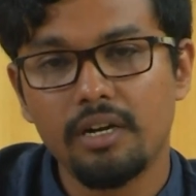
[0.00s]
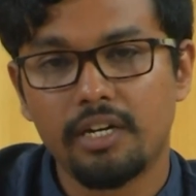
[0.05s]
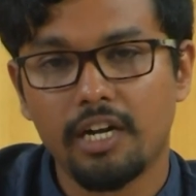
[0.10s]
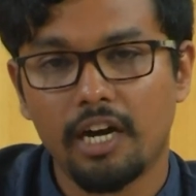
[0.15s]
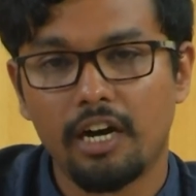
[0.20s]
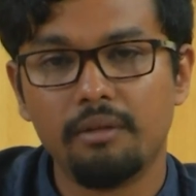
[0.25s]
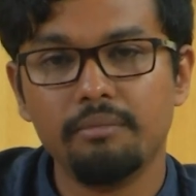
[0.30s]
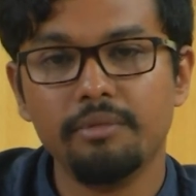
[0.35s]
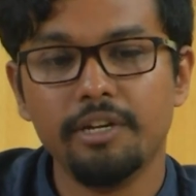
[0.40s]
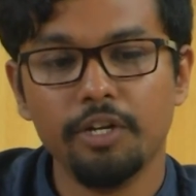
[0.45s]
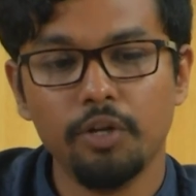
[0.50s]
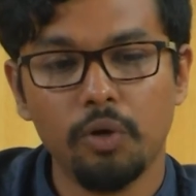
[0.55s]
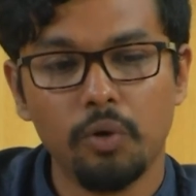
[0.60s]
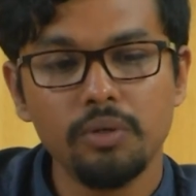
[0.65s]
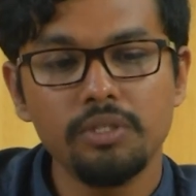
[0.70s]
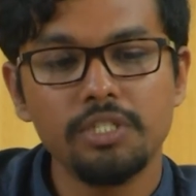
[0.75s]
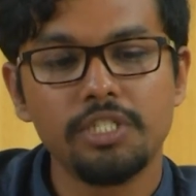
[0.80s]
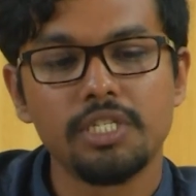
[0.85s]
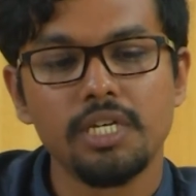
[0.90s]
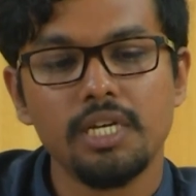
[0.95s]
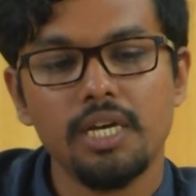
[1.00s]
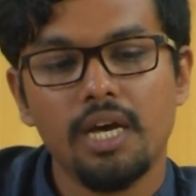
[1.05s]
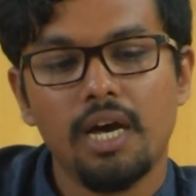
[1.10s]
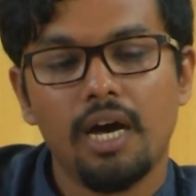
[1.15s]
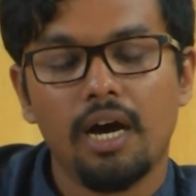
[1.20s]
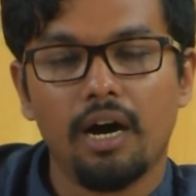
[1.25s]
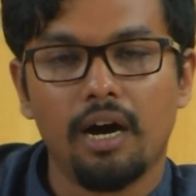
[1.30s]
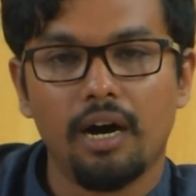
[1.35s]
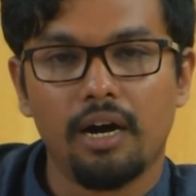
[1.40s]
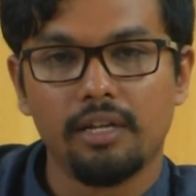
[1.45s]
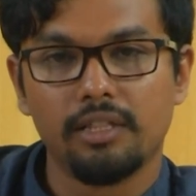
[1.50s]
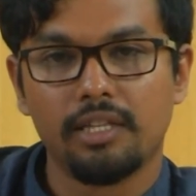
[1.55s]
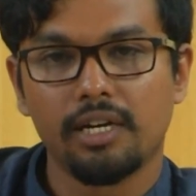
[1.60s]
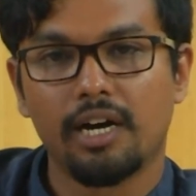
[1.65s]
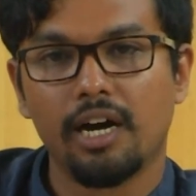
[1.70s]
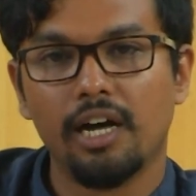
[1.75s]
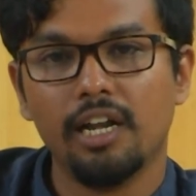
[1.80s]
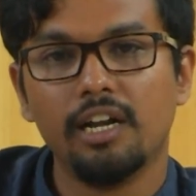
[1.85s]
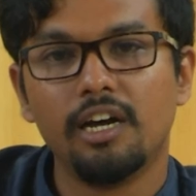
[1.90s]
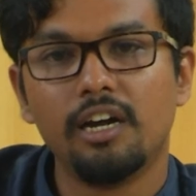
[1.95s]
term denotes, the
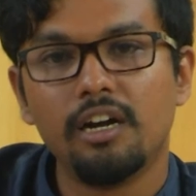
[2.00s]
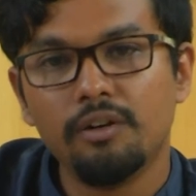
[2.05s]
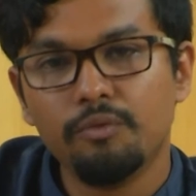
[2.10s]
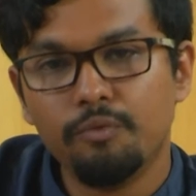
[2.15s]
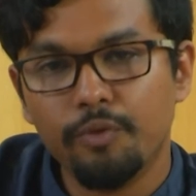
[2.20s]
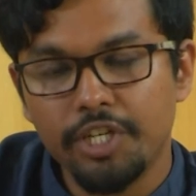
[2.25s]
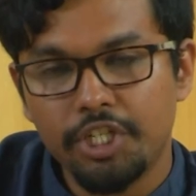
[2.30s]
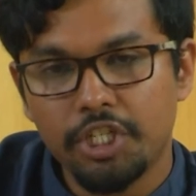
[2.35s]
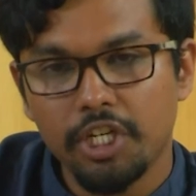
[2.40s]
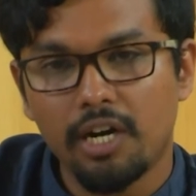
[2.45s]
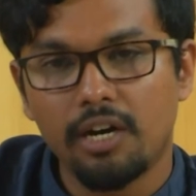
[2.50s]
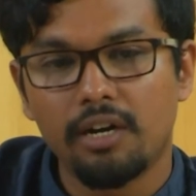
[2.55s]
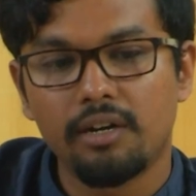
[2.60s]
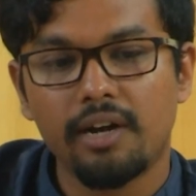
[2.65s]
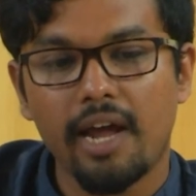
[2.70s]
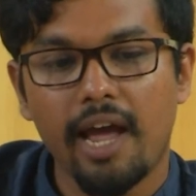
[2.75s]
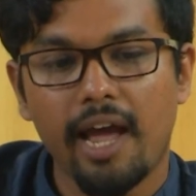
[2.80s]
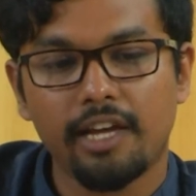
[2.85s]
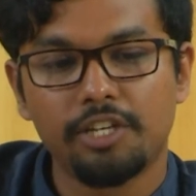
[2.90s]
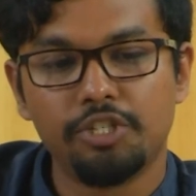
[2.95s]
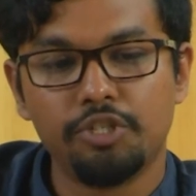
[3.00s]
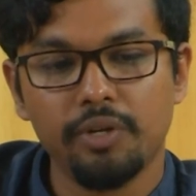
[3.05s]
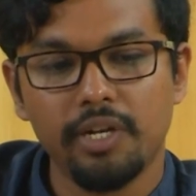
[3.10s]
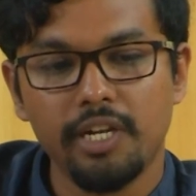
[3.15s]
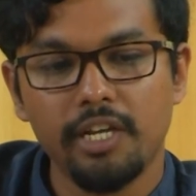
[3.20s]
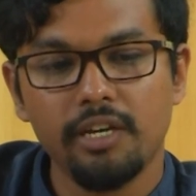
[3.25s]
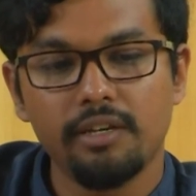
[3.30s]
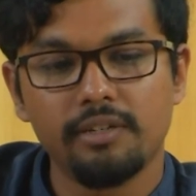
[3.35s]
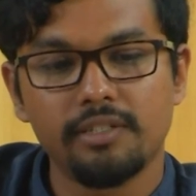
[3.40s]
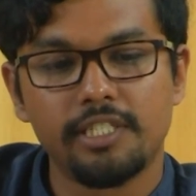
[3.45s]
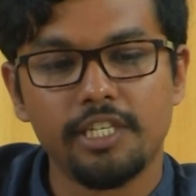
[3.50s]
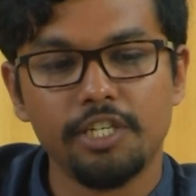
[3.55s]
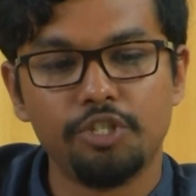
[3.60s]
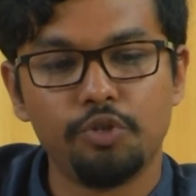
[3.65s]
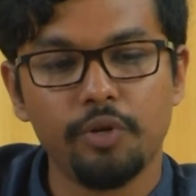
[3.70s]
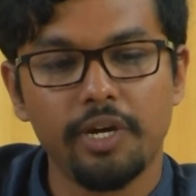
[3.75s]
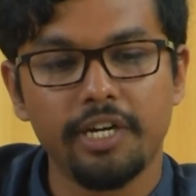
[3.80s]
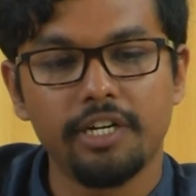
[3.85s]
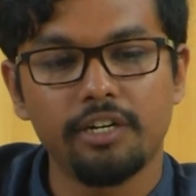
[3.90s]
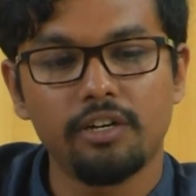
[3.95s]
color which are actually
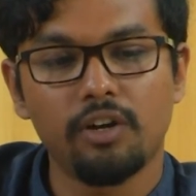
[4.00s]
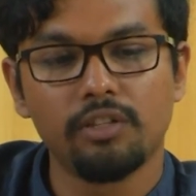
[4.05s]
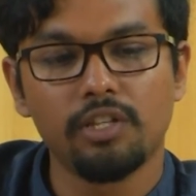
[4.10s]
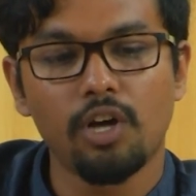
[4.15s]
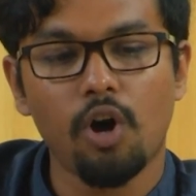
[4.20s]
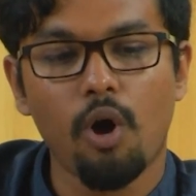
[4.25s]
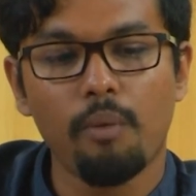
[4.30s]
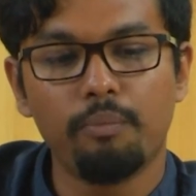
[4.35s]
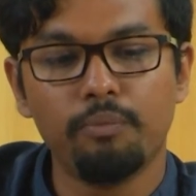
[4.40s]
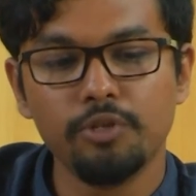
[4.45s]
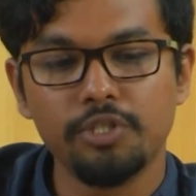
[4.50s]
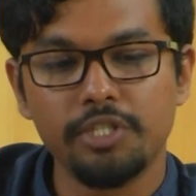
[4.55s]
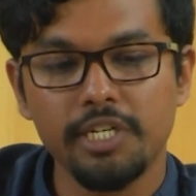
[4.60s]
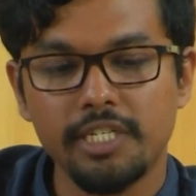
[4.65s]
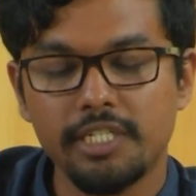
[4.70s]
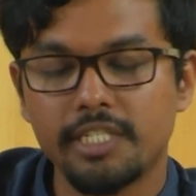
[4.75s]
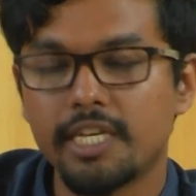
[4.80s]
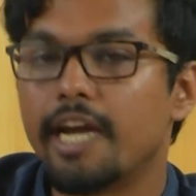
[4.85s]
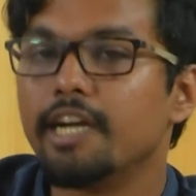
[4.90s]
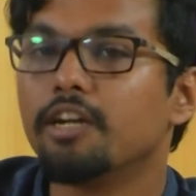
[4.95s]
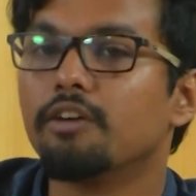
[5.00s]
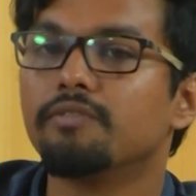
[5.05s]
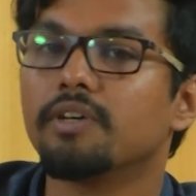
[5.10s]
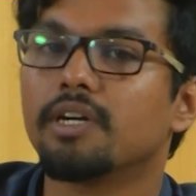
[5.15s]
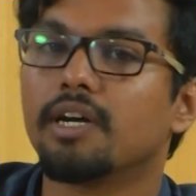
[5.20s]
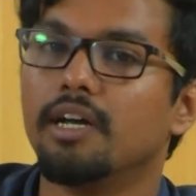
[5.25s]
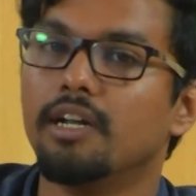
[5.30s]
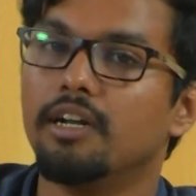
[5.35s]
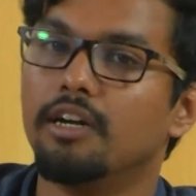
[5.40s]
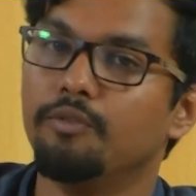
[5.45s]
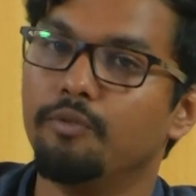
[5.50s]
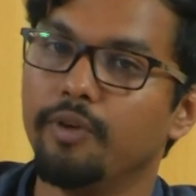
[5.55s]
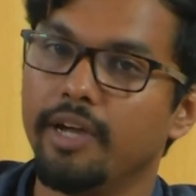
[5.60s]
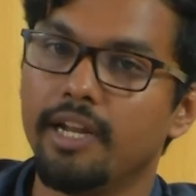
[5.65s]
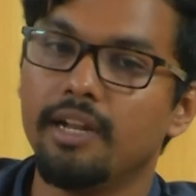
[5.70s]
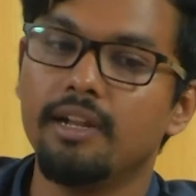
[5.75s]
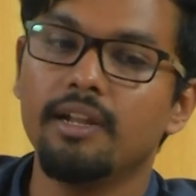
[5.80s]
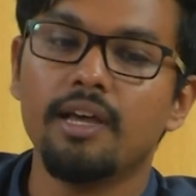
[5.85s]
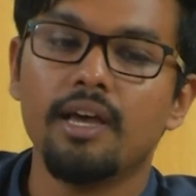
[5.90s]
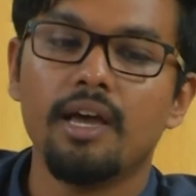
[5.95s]
situated on the opposite side of the color
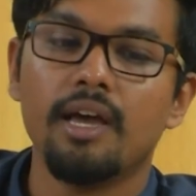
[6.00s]
wheel,